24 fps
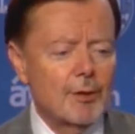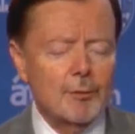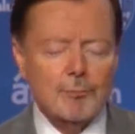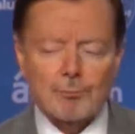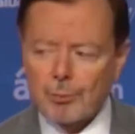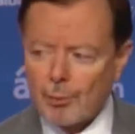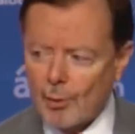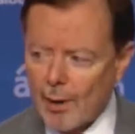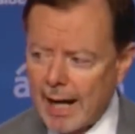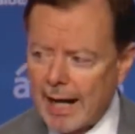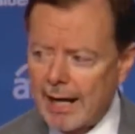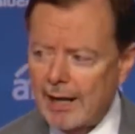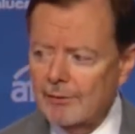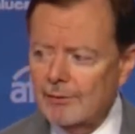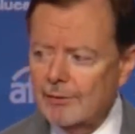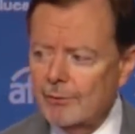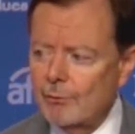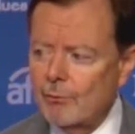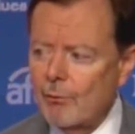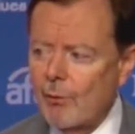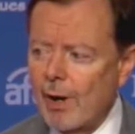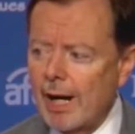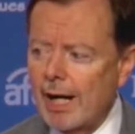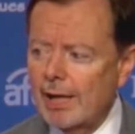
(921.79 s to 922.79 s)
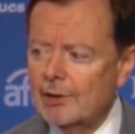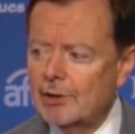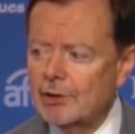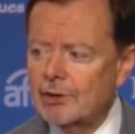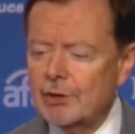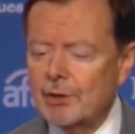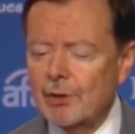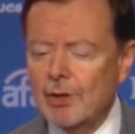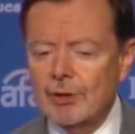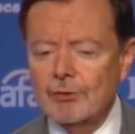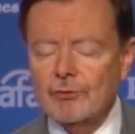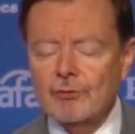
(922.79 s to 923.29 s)
proud to watch
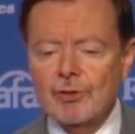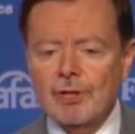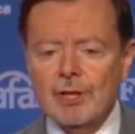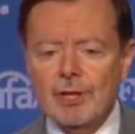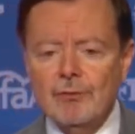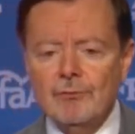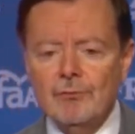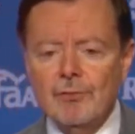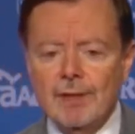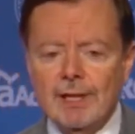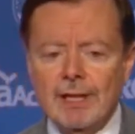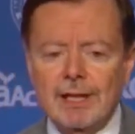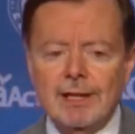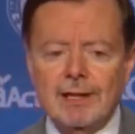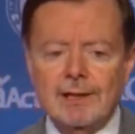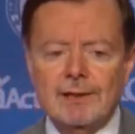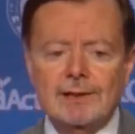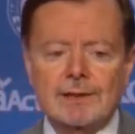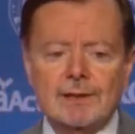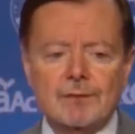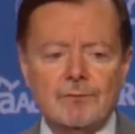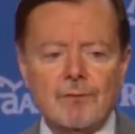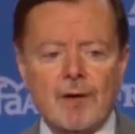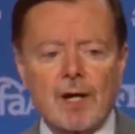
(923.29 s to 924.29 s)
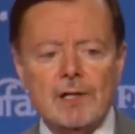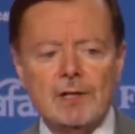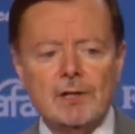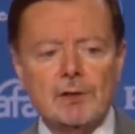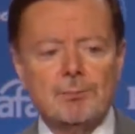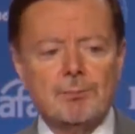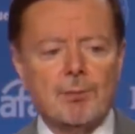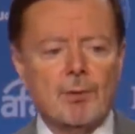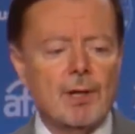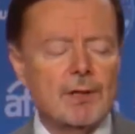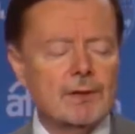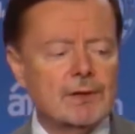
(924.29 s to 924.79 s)
on TV as the Vice
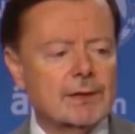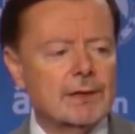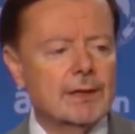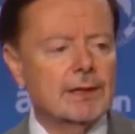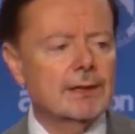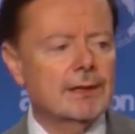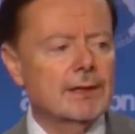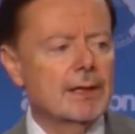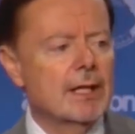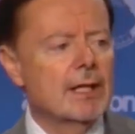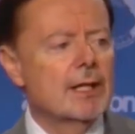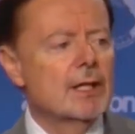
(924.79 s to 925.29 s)
President